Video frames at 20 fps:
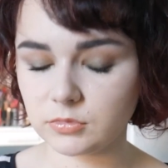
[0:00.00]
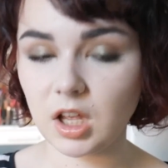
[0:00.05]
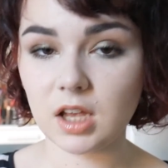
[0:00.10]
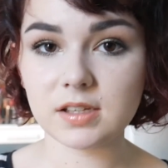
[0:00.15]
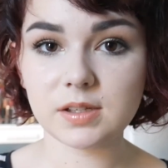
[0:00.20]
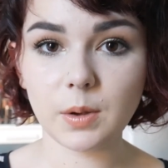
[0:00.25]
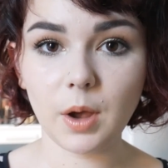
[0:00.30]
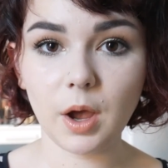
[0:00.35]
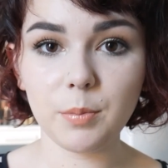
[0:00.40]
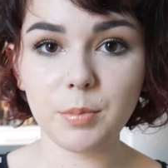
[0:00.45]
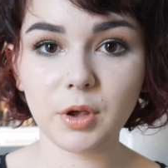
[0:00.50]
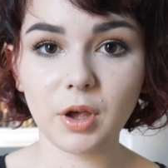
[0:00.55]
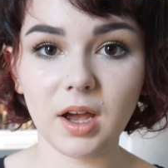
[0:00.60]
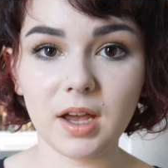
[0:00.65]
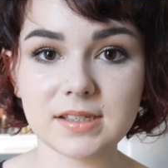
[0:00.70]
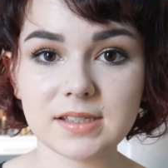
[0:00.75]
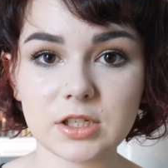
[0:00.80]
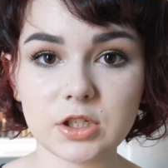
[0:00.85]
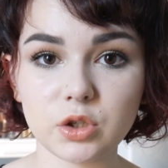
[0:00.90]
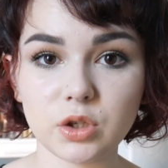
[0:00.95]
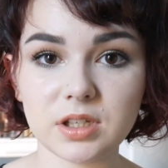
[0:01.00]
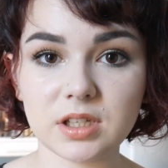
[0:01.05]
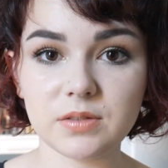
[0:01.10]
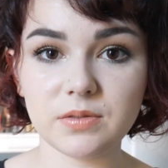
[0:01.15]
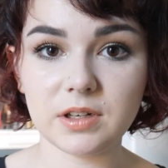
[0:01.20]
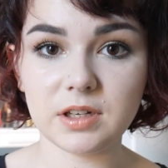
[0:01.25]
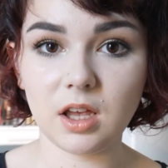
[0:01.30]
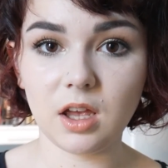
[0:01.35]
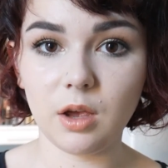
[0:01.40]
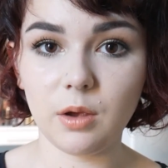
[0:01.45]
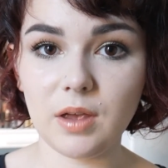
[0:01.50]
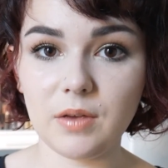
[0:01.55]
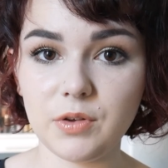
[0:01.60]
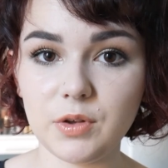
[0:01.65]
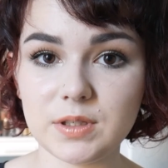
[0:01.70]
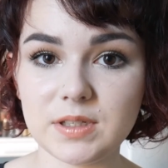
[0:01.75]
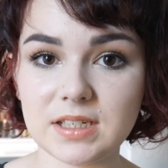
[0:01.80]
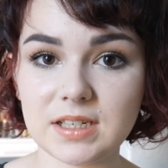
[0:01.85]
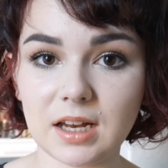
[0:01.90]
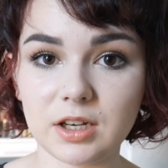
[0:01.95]
So I hope you guys enjoyed this video. If
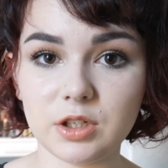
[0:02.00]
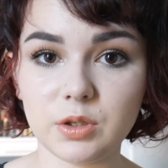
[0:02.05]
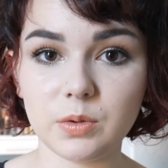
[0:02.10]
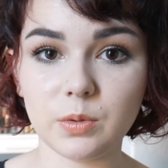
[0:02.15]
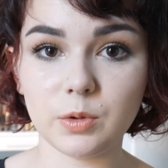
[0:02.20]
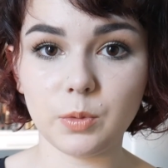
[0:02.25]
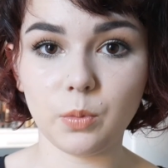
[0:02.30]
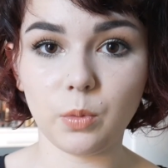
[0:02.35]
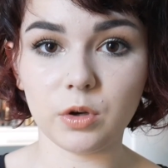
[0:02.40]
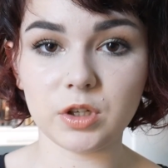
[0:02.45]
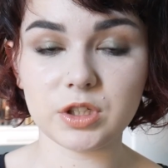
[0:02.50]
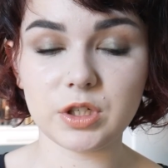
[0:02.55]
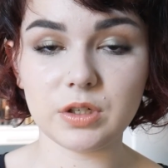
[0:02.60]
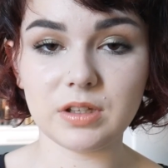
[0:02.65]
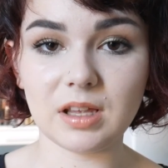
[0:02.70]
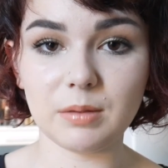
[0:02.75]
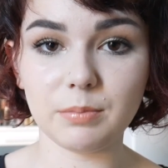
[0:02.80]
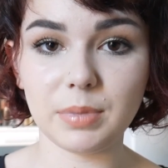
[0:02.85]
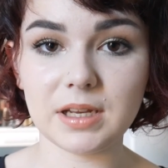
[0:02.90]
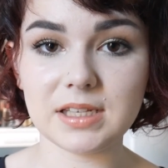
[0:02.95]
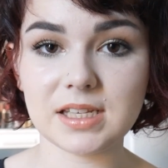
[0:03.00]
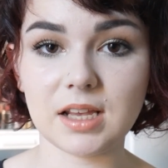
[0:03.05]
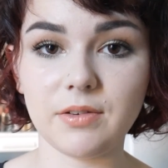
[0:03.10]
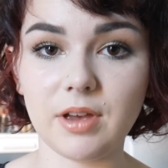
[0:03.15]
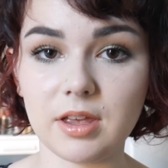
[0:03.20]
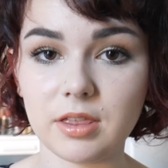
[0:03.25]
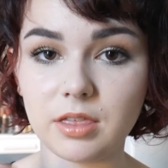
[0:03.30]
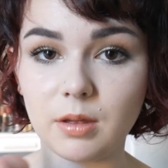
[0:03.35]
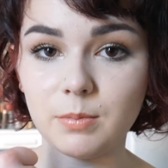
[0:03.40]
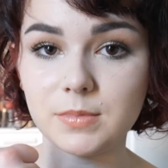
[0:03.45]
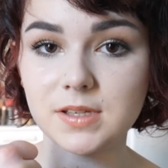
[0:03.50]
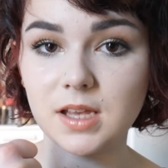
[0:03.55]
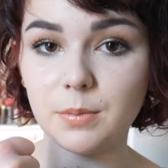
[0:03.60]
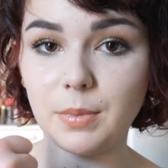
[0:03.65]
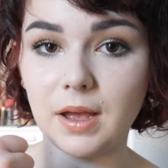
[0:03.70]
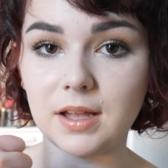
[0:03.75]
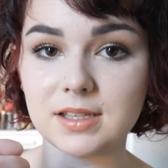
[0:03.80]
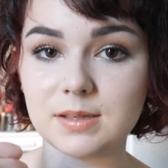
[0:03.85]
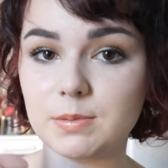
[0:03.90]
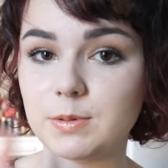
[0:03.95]
you did and you want to, then please give it a thumbs up
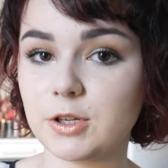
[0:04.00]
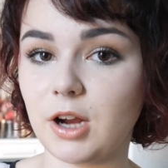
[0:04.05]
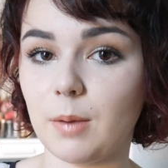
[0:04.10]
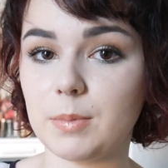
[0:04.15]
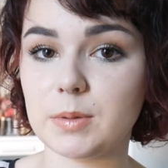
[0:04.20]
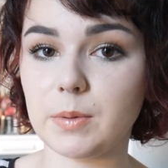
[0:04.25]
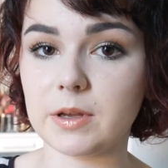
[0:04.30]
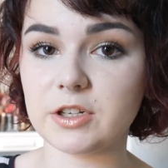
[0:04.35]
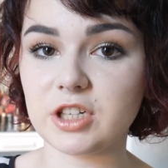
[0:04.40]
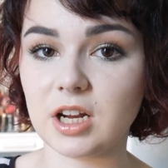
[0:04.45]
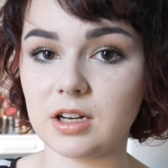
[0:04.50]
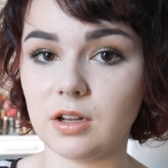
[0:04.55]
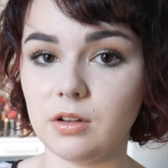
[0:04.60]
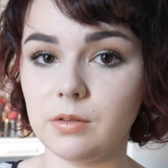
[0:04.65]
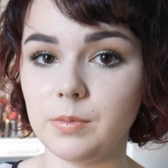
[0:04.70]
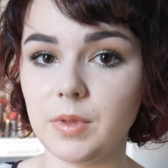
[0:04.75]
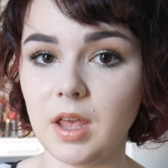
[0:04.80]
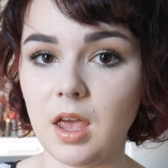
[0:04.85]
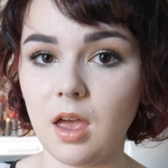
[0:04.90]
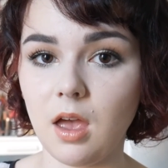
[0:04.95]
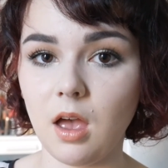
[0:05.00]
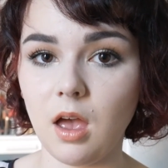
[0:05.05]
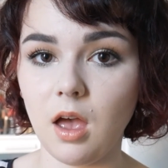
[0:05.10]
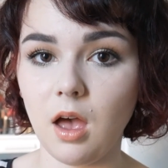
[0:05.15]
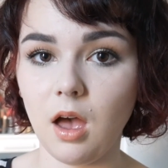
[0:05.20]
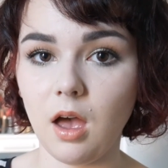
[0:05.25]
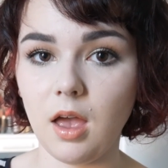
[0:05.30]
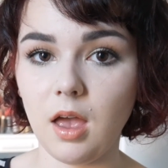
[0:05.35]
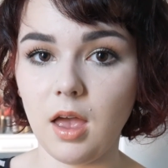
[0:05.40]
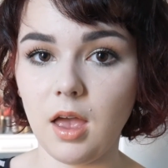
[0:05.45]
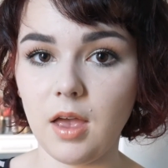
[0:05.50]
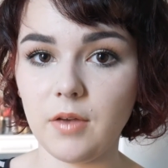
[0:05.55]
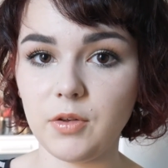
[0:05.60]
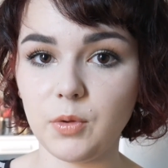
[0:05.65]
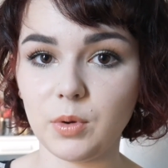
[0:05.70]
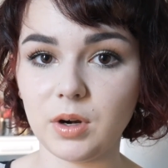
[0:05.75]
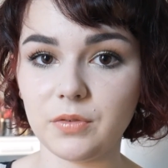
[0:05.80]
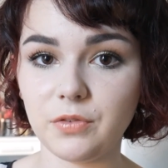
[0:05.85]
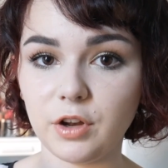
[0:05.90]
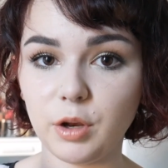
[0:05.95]
and subscribe to my channel. If
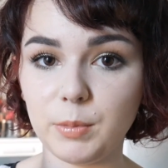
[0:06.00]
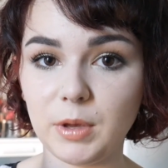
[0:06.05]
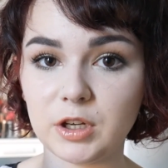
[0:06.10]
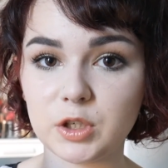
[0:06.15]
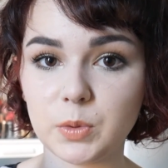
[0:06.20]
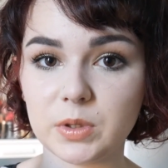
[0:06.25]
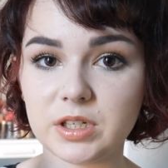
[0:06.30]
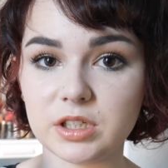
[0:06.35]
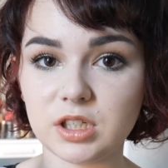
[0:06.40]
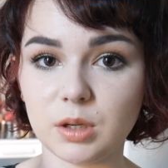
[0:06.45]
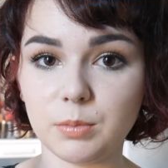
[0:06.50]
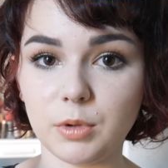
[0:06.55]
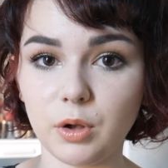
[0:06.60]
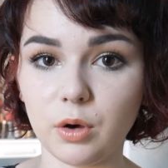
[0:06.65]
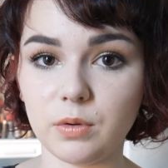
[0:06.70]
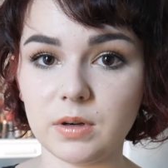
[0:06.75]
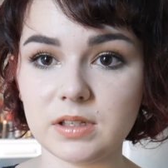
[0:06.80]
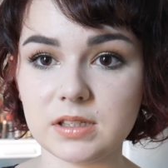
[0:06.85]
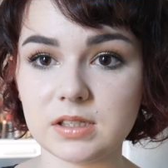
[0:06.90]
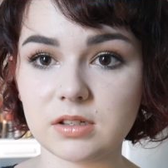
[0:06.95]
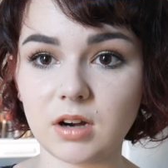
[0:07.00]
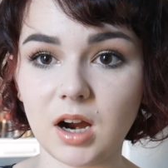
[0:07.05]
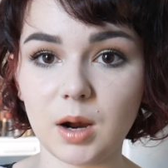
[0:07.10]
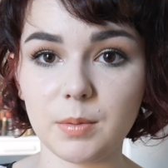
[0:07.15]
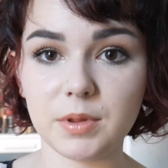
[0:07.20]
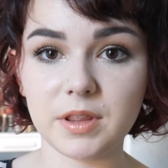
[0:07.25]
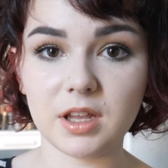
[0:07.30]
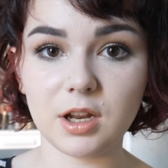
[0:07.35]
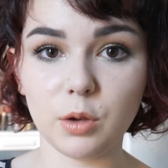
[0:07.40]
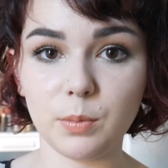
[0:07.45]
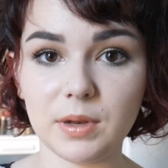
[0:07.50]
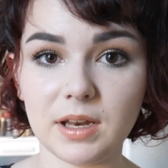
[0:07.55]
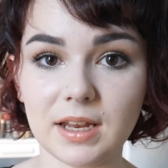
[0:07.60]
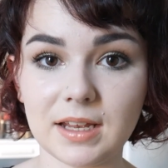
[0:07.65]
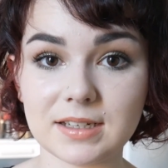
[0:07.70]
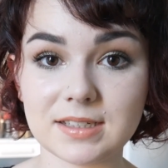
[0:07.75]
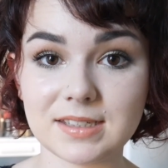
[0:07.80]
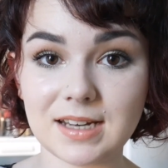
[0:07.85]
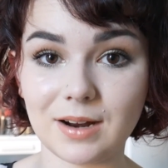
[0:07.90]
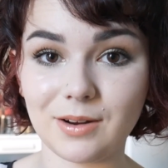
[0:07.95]
you want to follow me on Twitter, Tumblr or Instagram, they'll all be
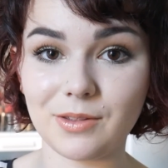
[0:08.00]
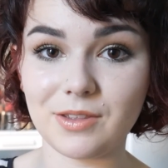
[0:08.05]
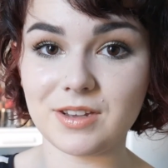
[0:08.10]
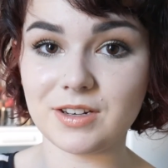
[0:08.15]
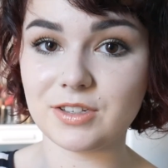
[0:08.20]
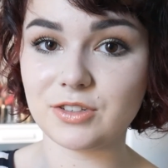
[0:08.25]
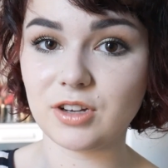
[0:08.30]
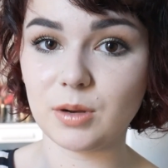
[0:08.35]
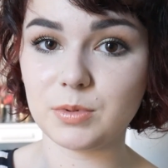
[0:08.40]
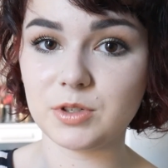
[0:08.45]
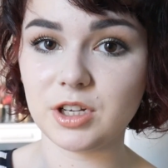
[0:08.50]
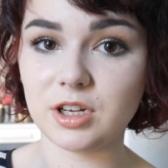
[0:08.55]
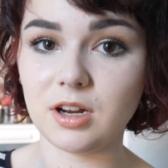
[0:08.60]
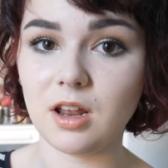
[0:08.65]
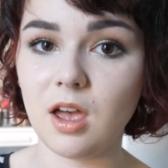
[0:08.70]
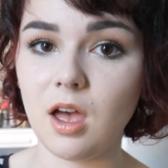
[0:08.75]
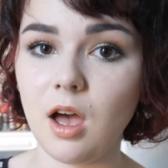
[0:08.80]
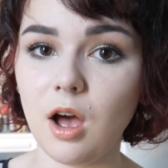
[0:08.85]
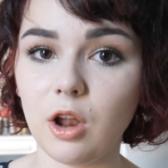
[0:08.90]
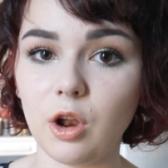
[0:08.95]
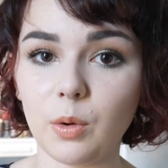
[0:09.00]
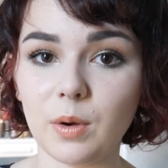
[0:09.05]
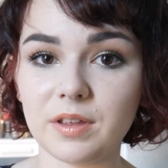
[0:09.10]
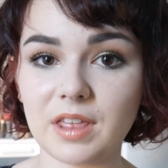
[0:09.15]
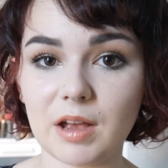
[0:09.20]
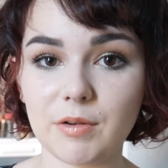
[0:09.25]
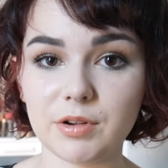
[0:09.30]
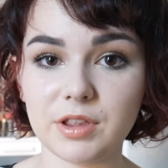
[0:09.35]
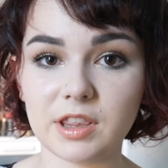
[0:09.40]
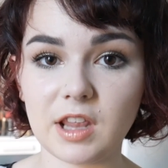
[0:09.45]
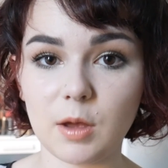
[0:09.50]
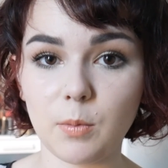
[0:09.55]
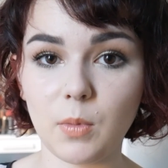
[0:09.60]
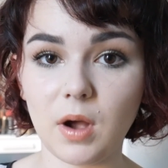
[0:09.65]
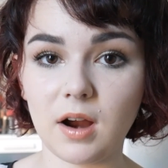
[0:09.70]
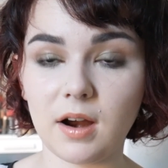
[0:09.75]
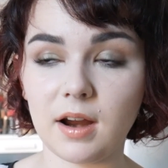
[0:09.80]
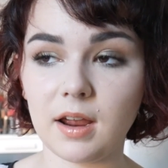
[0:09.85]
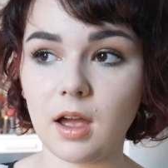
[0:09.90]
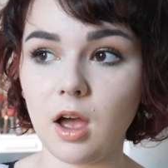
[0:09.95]
linked down in the description, along with everything that I'm
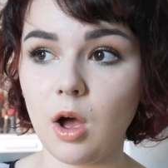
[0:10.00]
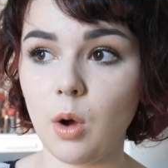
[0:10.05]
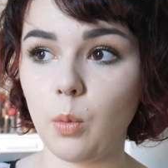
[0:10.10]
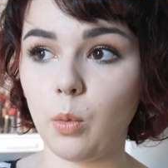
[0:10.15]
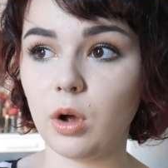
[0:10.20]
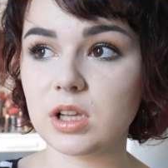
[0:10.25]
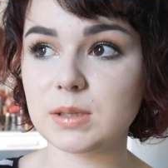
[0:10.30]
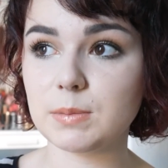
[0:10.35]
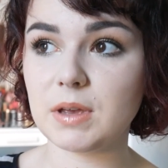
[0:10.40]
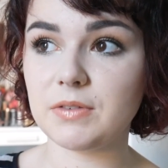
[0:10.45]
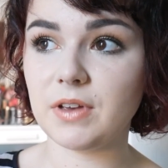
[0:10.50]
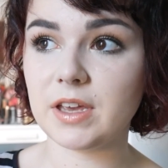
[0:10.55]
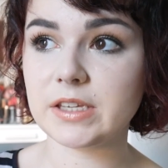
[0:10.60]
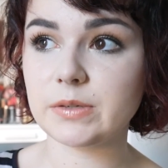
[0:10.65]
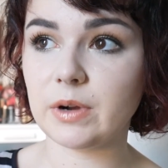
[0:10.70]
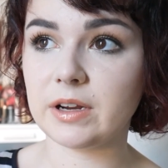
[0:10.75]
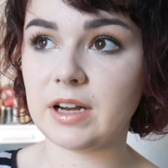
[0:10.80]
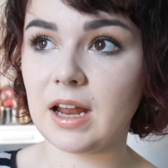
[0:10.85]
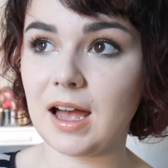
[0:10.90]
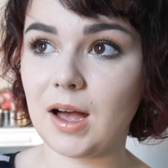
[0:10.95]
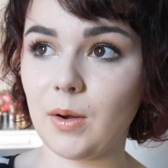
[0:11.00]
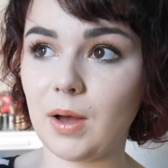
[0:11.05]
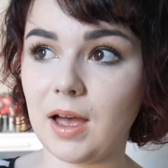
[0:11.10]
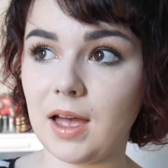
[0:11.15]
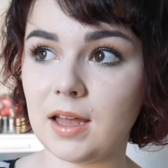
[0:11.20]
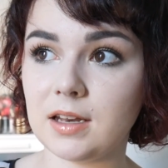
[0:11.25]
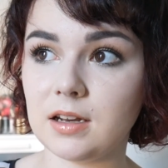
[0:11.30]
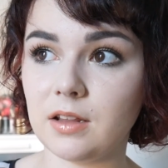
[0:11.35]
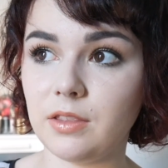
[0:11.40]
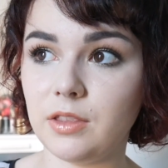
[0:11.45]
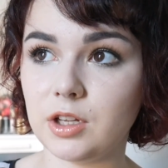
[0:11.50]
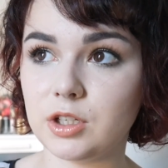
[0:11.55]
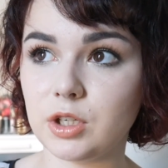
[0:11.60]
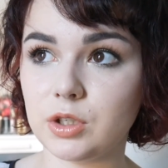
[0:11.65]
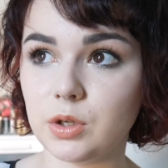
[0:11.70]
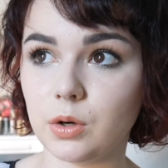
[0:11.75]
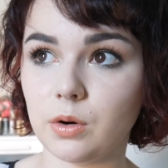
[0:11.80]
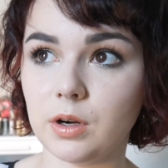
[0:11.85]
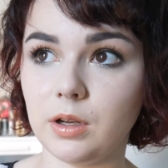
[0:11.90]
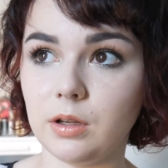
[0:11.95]
wearing, what's on my face right now, and the
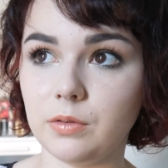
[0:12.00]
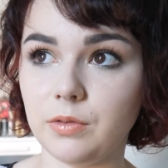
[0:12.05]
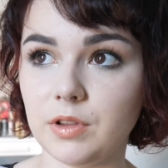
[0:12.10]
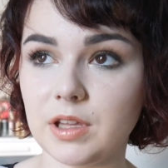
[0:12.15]
tutorial for